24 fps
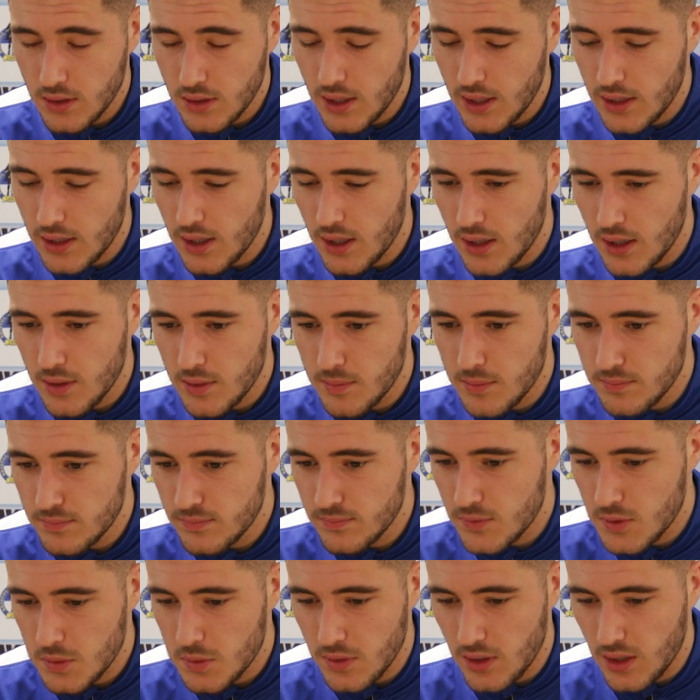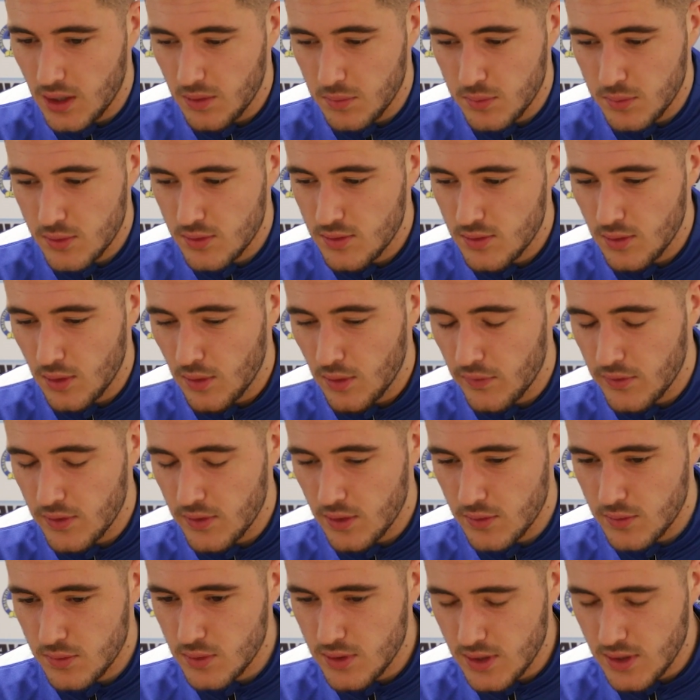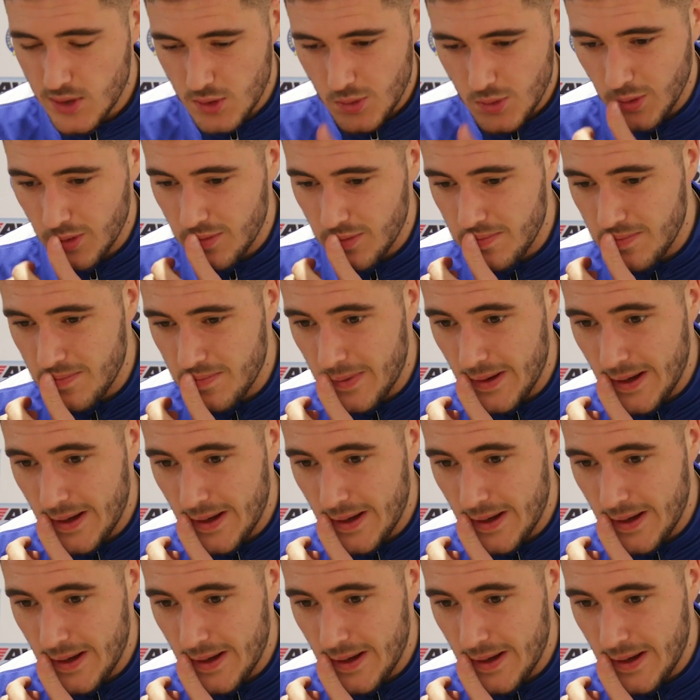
Yeah, no, I was in the squad